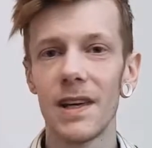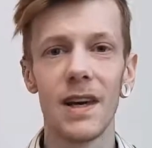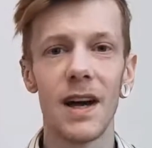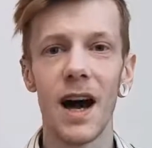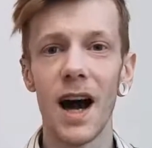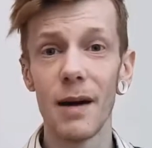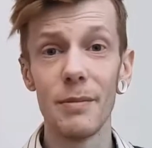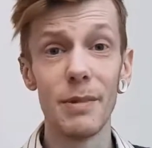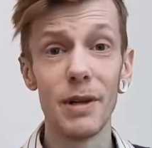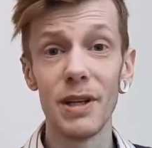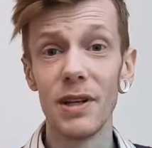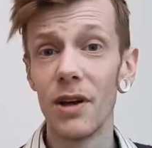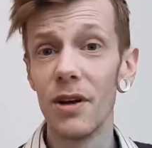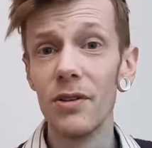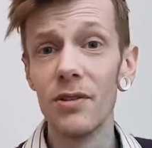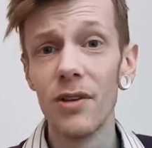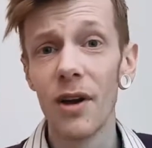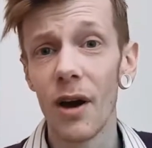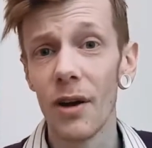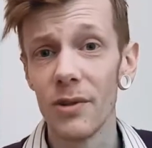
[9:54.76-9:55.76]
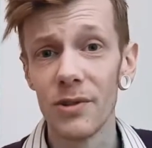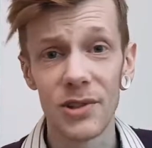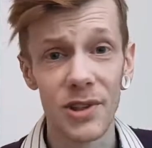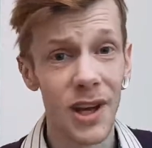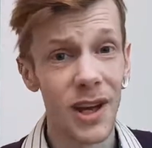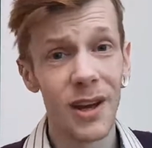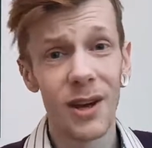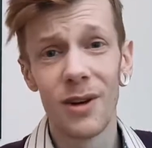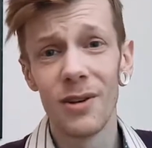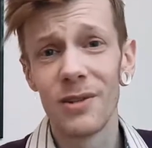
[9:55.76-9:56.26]
I mean, who knows?
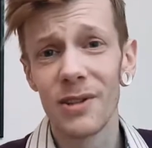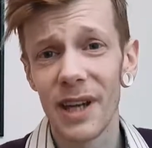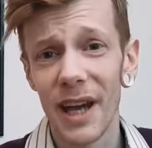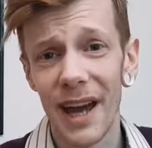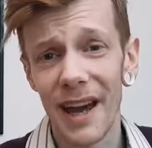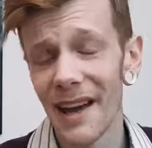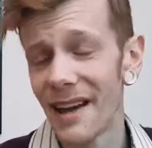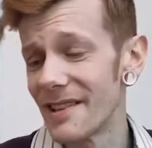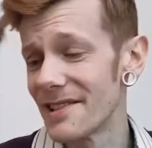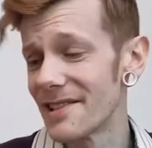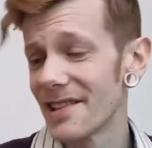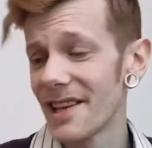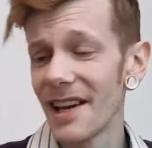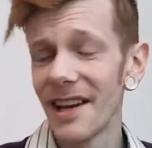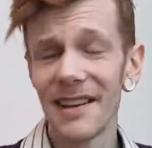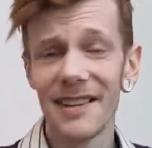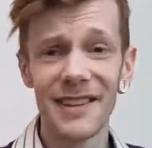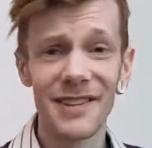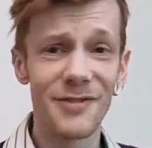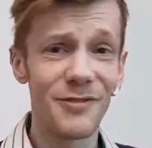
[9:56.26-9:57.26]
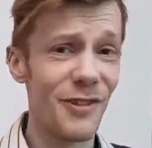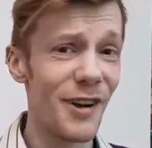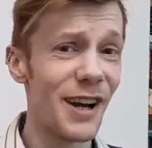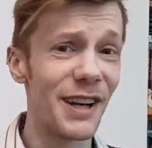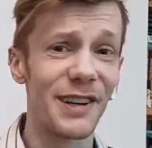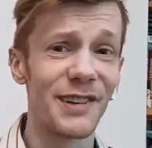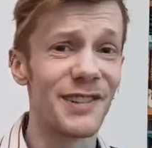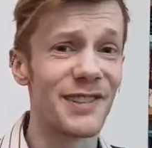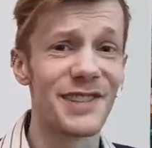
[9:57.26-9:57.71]
Who cares? This fragrance